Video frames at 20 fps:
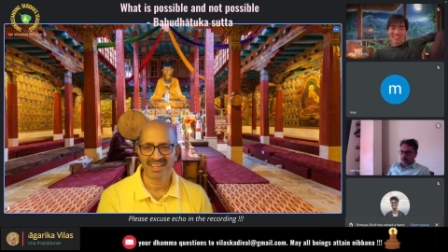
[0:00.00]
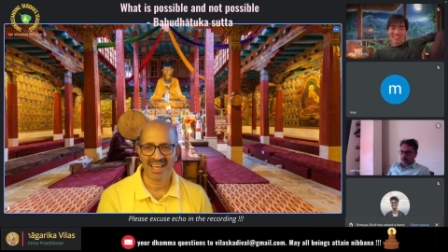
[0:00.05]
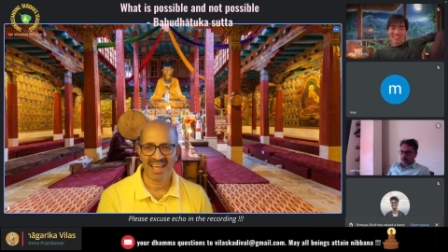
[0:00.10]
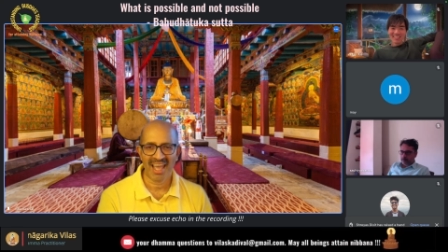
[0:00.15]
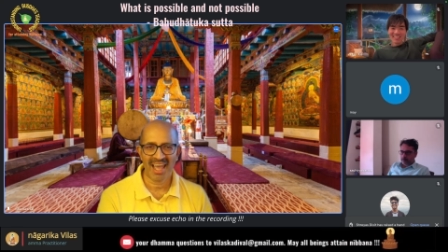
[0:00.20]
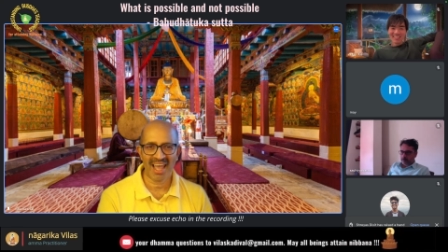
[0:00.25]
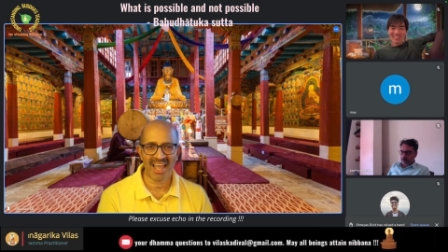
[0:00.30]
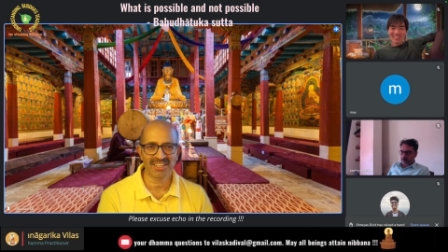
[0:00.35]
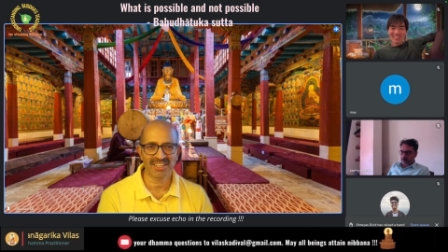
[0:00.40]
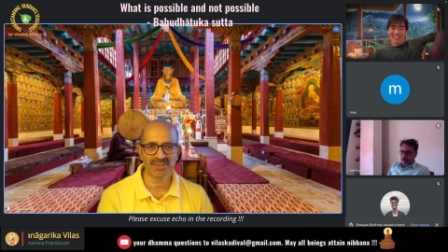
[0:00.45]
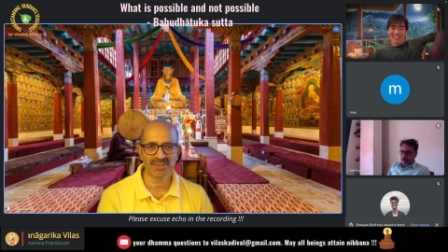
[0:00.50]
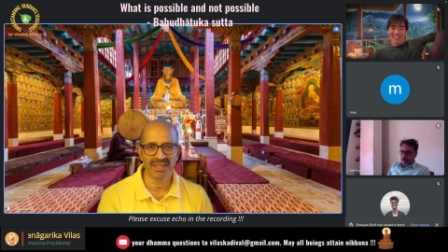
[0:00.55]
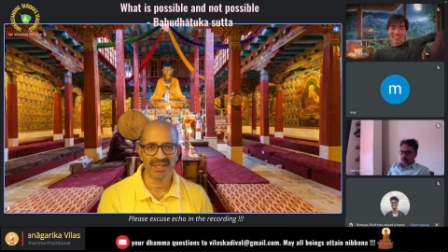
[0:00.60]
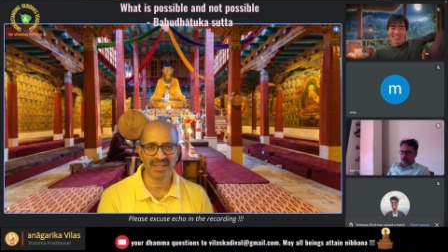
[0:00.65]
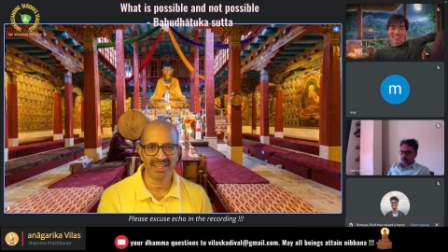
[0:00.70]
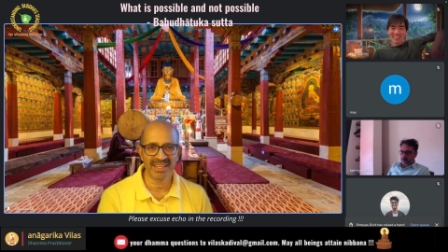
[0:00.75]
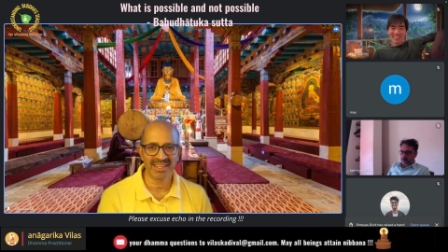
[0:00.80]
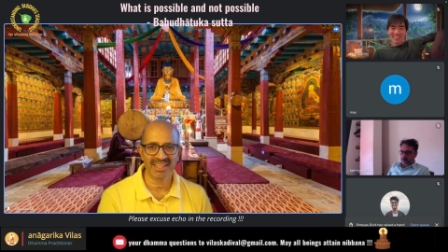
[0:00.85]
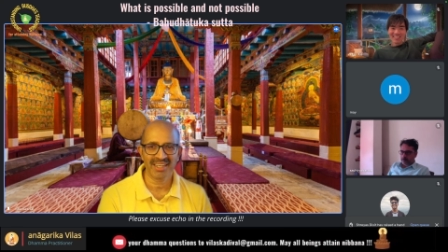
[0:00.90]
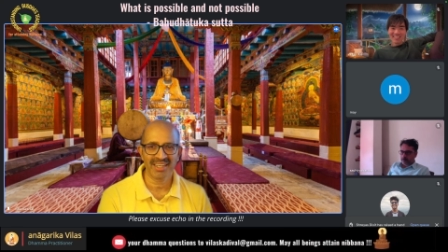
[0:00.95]

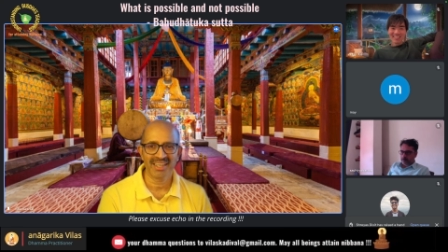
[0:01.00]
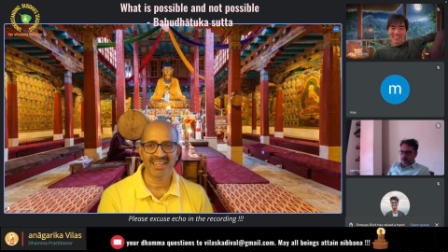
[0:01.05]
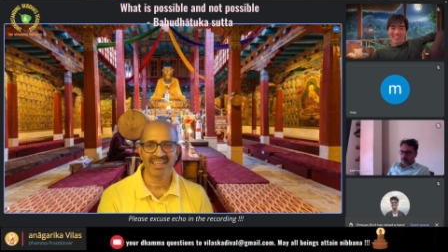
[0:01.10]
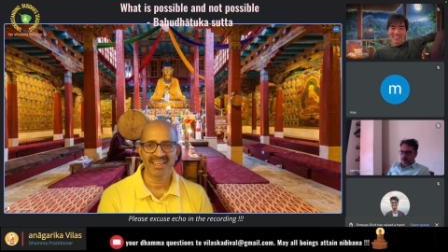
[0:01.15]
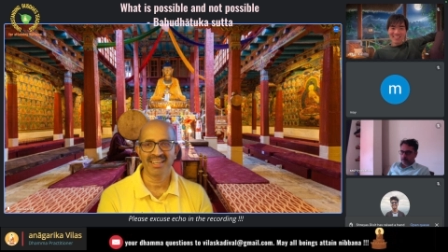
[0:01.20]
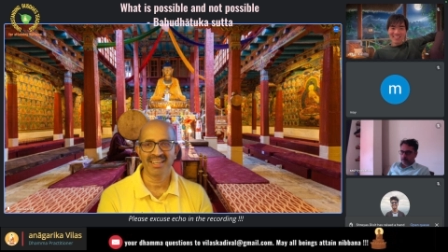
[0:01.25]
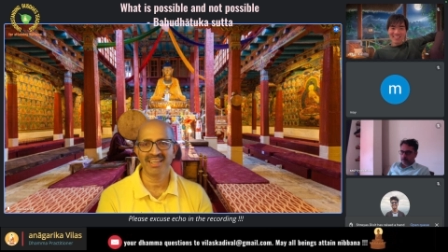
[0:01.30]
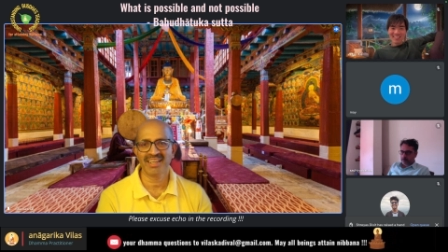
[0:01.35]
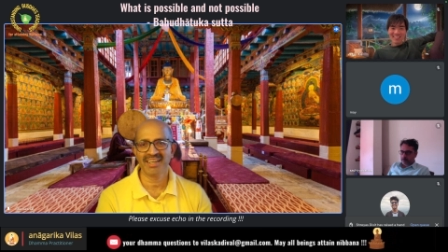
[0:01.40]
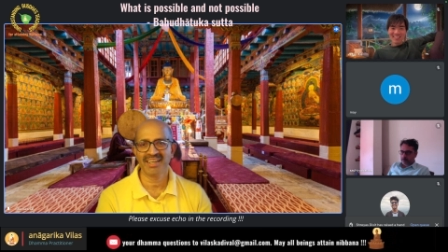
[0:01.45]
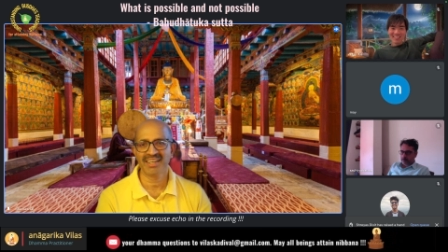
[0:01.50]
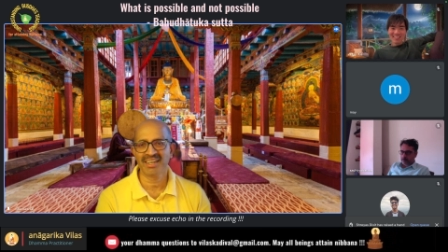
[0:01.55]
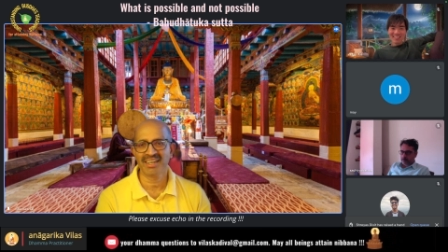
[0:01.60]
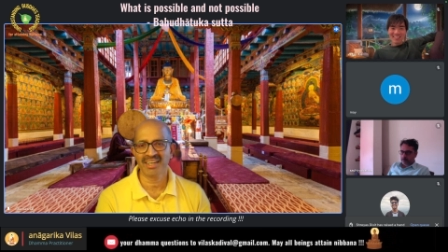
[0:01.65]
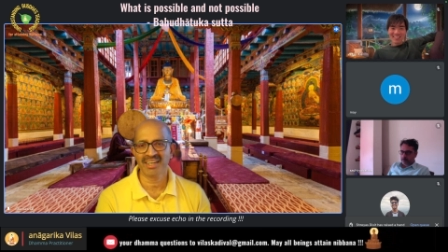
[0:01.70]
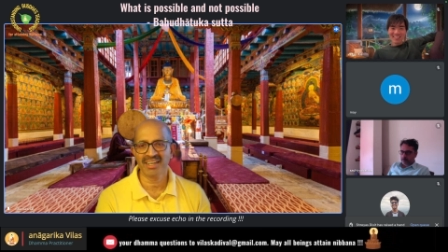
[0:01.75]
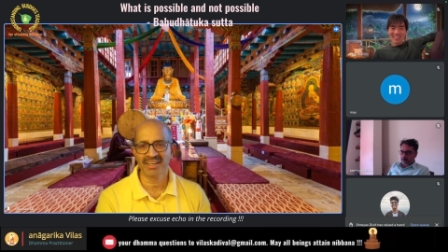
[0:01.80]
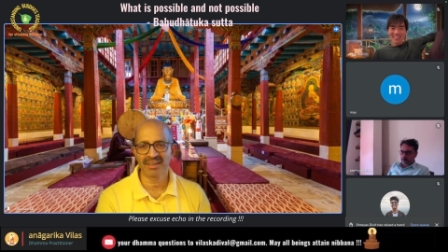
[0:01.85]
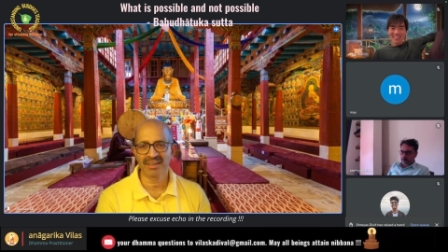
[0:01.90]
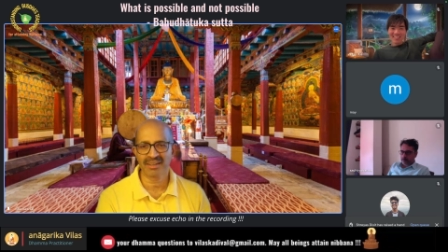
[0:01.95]
actually he
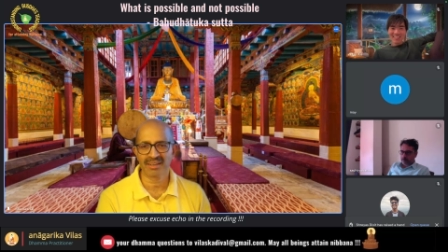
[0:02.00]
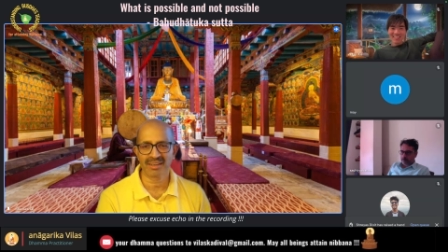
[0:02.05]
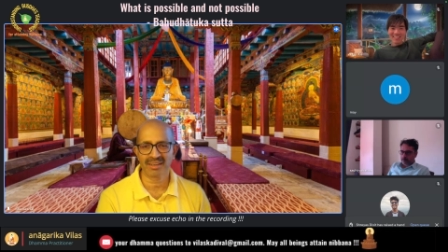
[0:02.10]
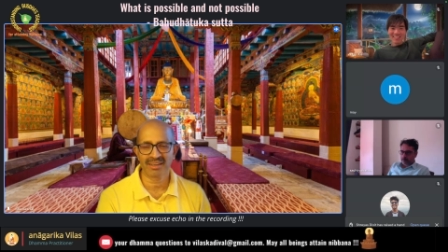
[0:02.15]
didn't